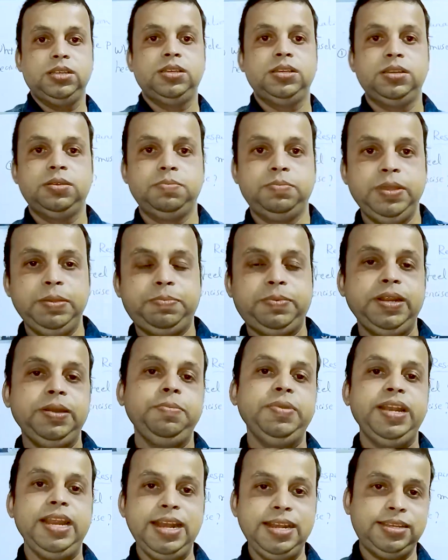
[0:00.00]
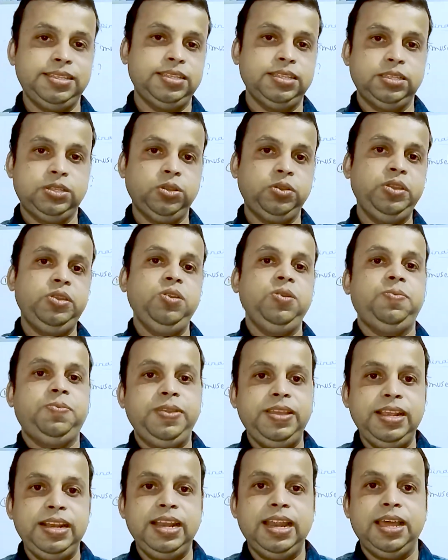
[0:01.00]
15 minutes, so you will
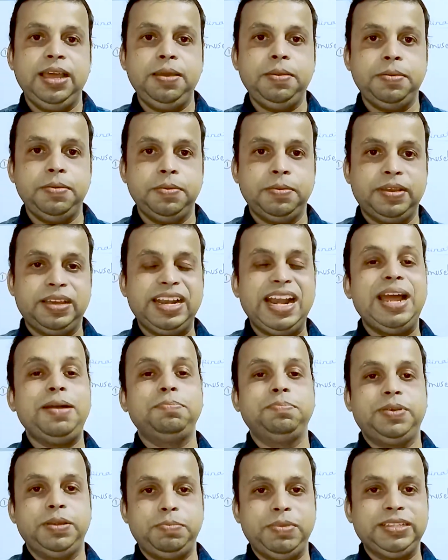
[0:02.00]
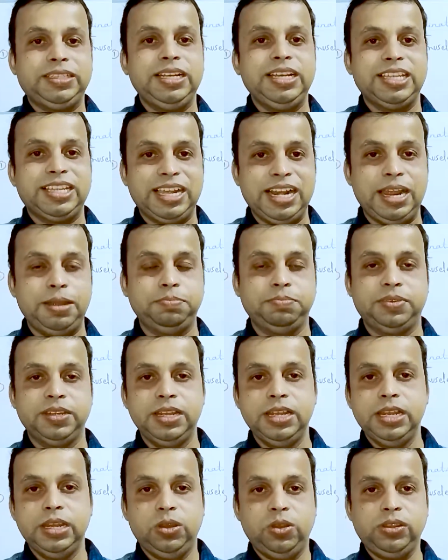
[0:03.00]
feel a cramp, muscle cramp,
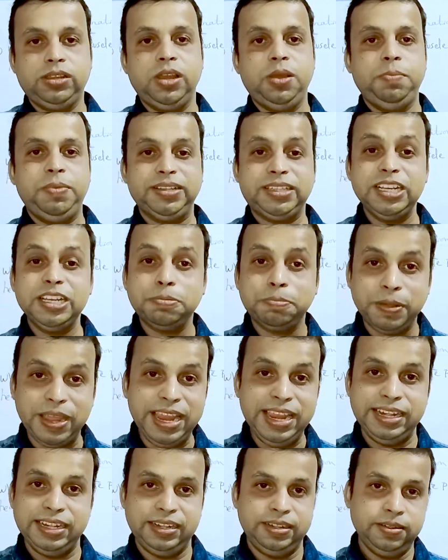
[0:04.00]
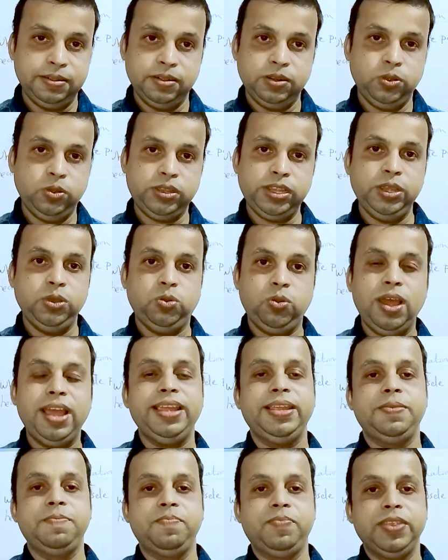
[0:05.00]
okay, muscle pain. Okay,
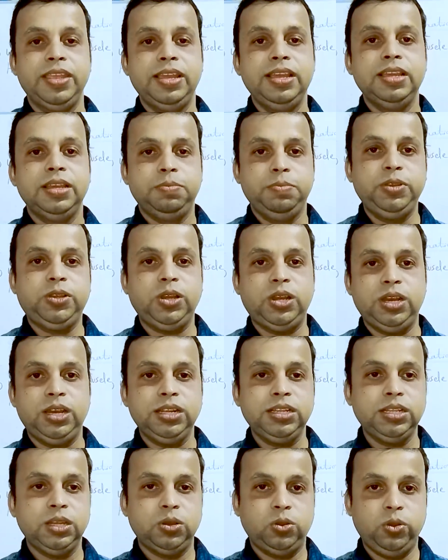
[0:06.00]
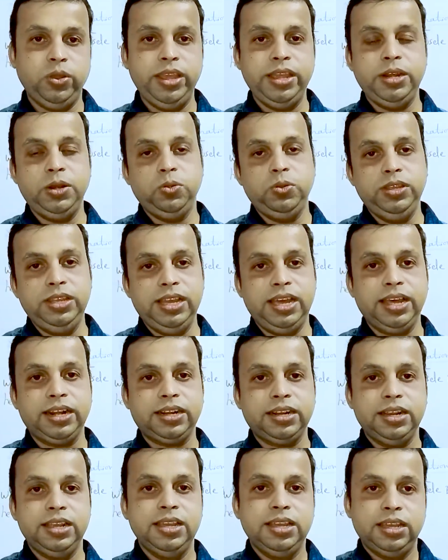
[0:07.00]
why? Because when we
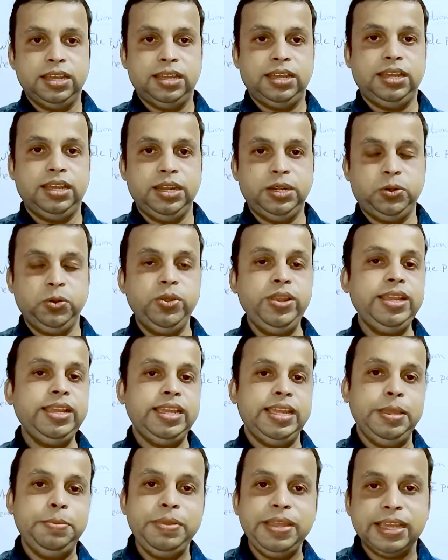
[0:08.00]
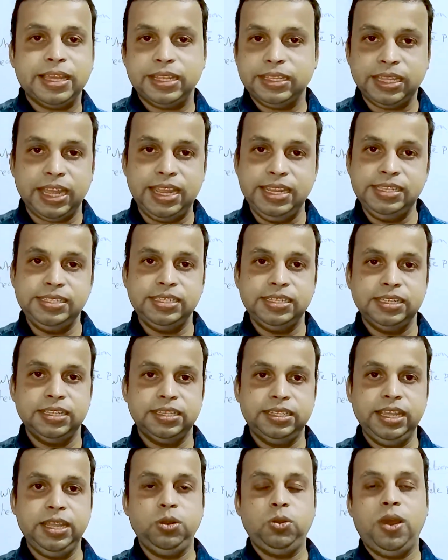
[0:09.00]
are doing heavy exercise,
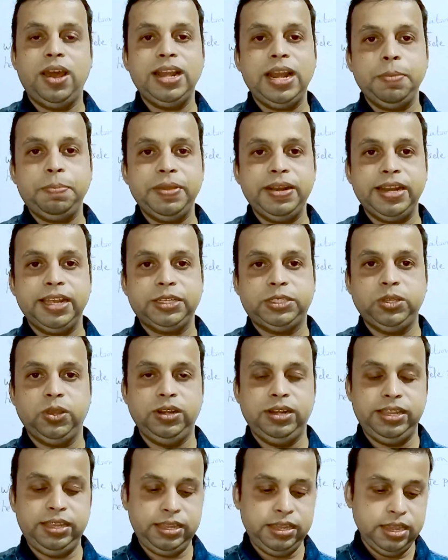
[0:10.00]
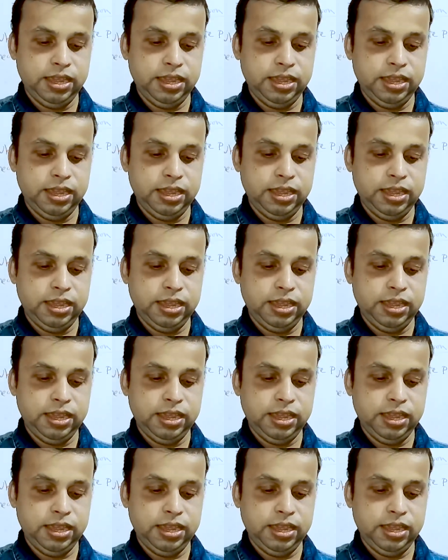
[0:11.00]
then what happened actually?